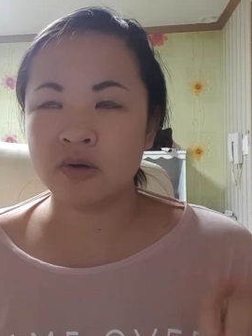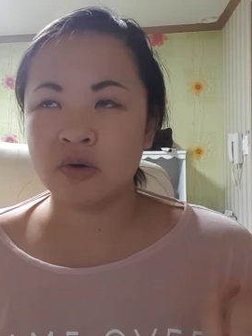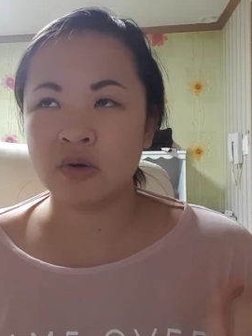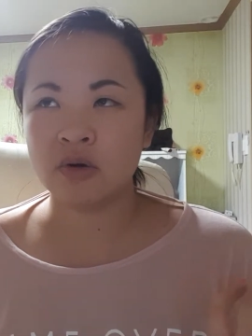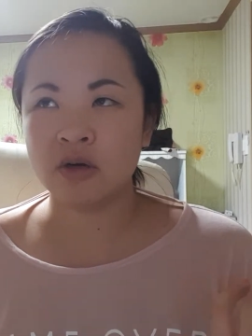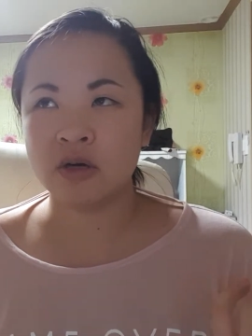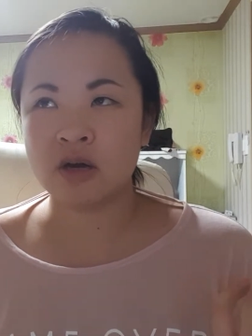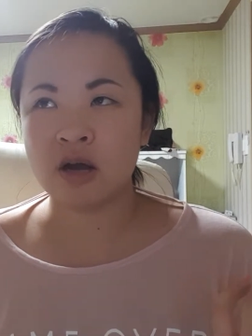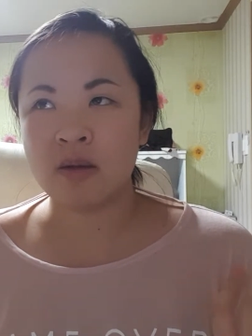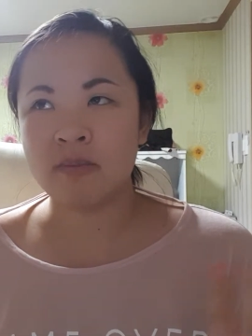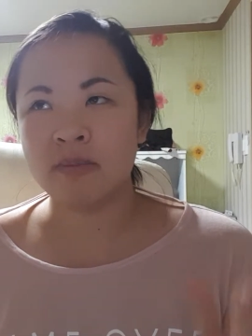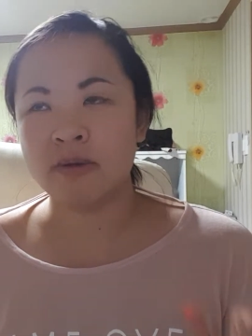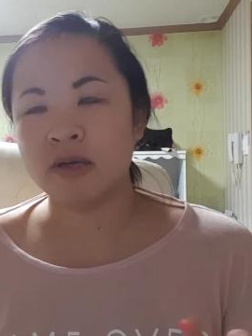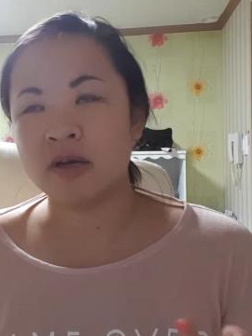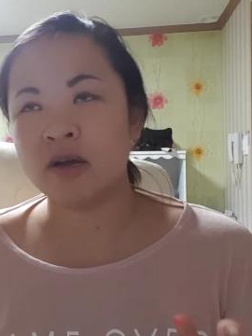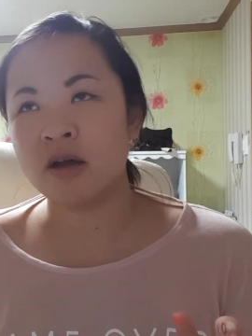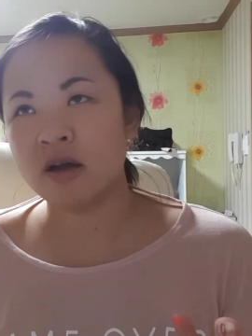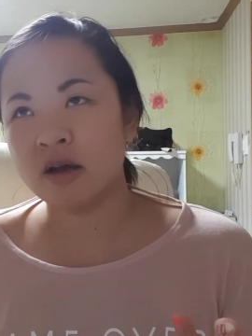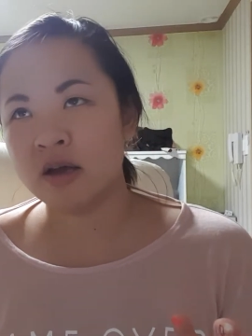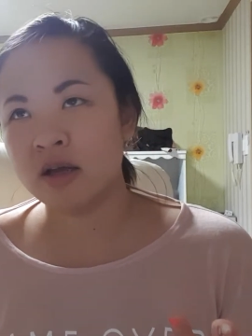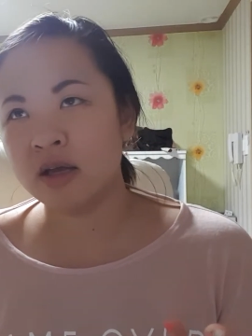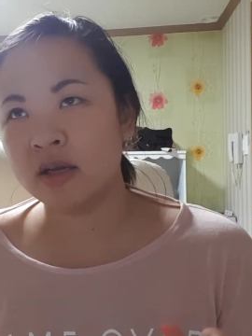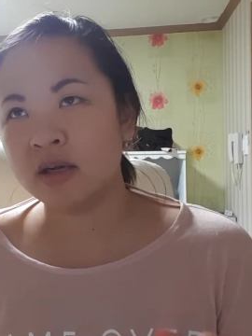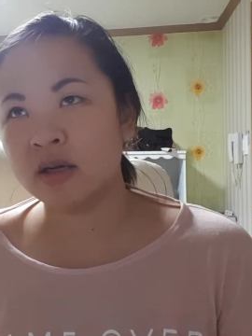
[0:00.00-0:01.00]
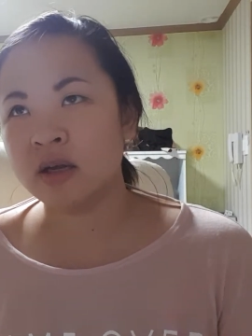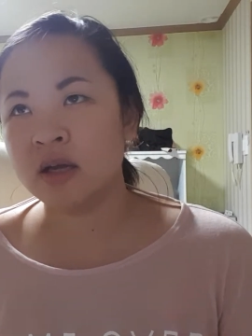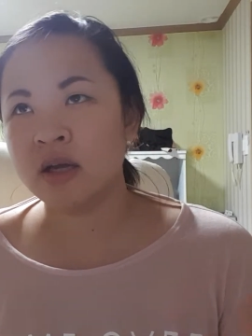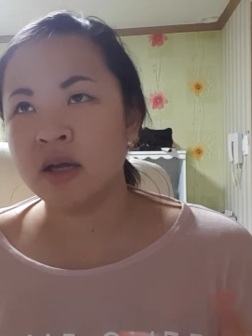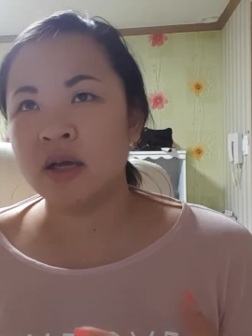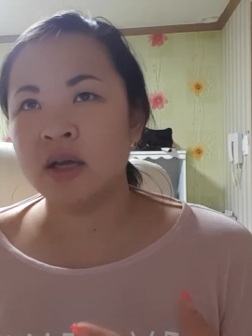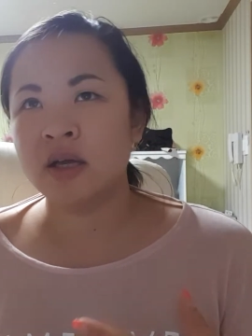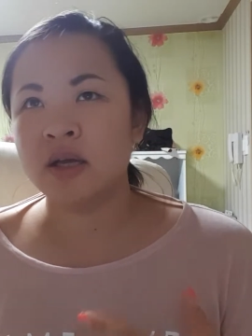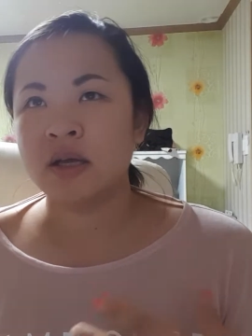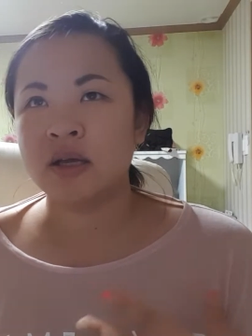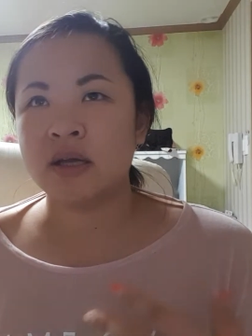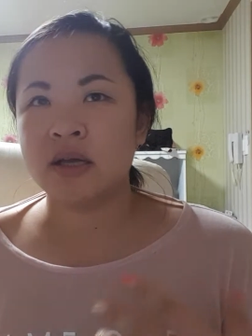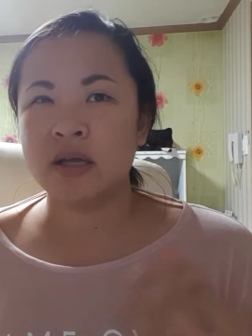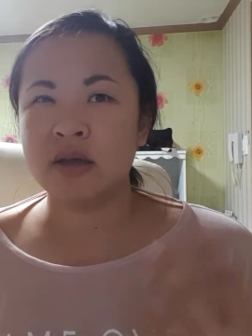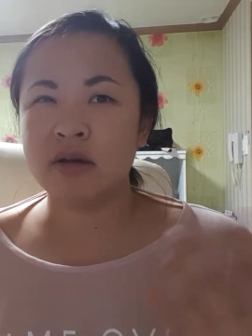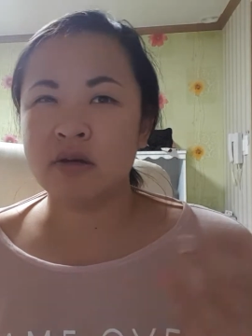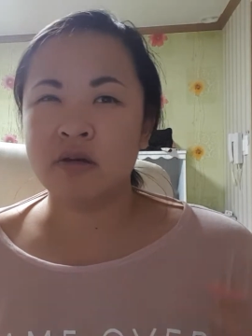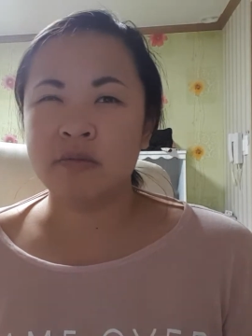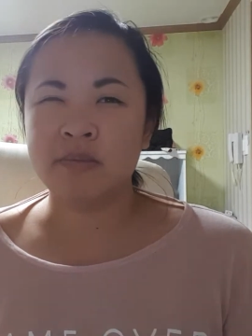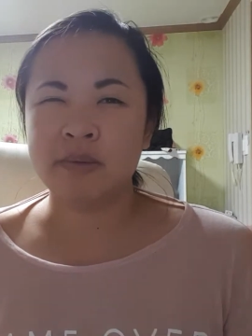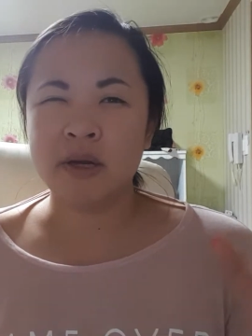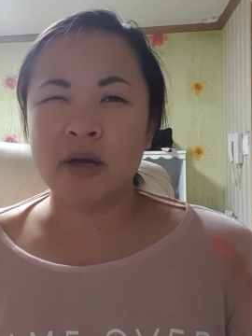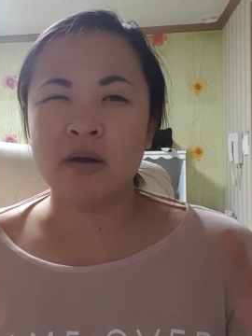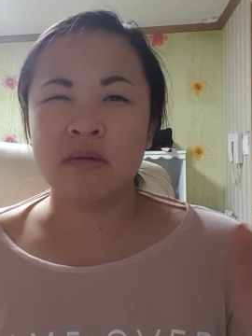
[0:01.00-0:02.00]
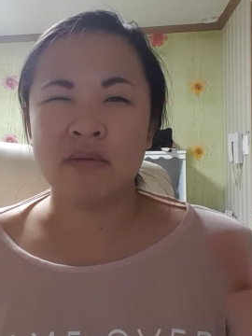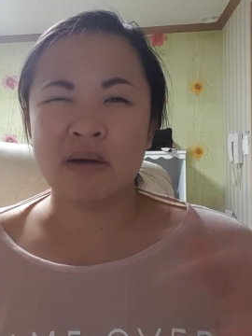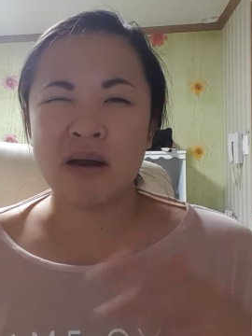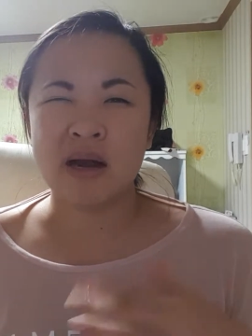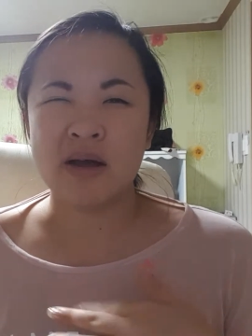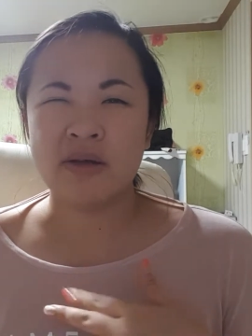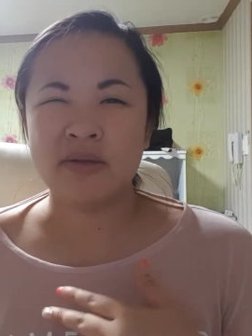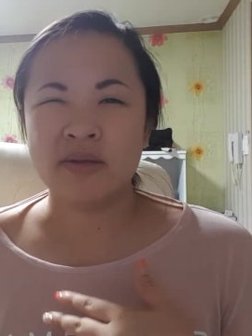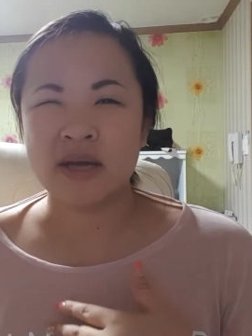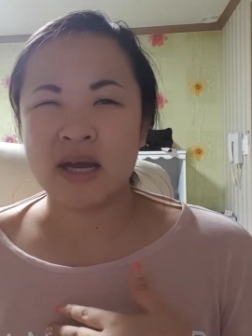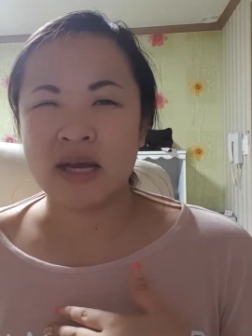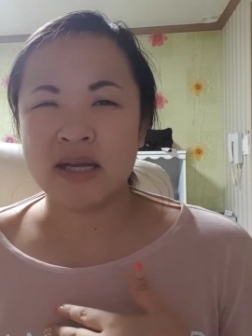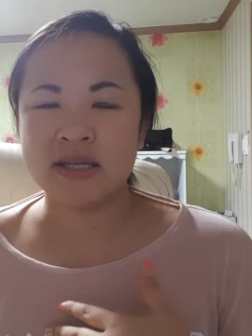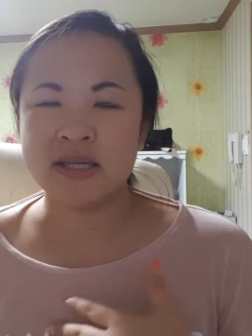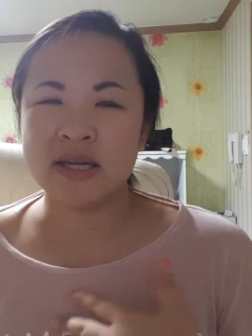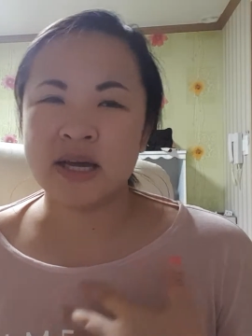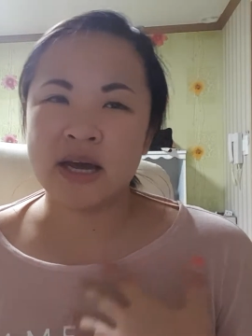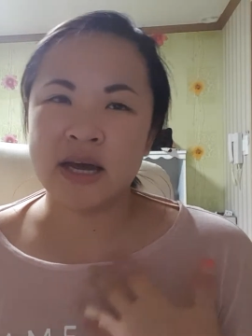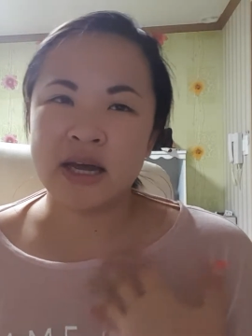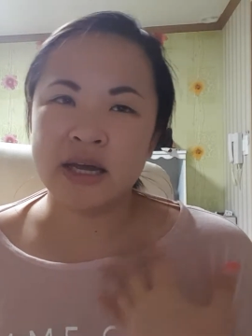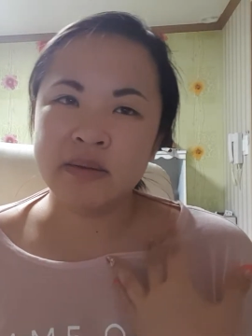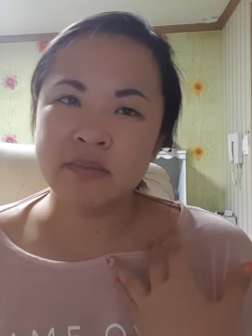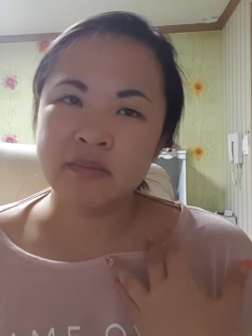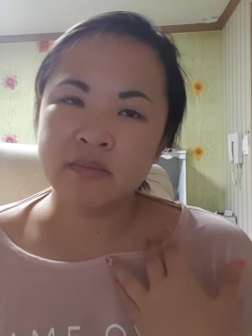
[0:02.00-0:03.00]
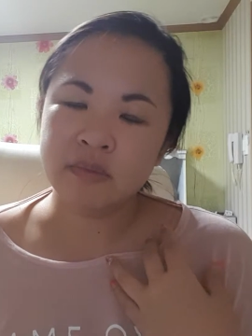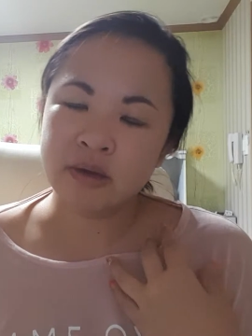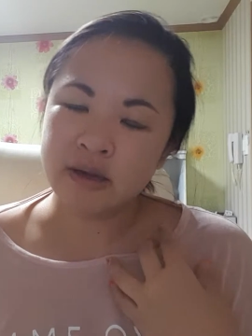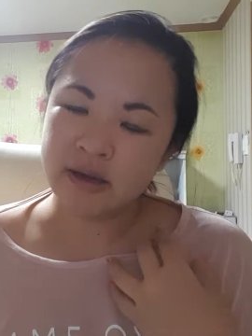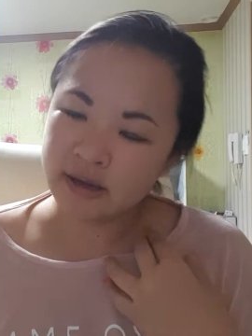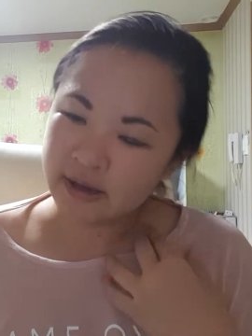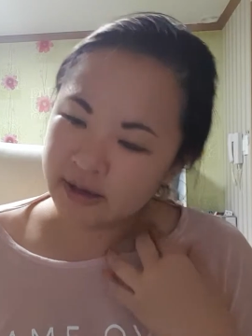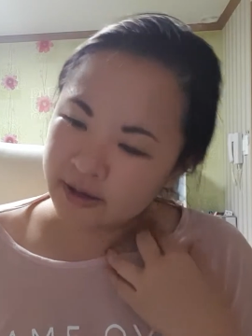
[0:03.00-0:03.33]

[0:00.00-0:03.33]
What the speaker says: or Comic Con, it would be around that time.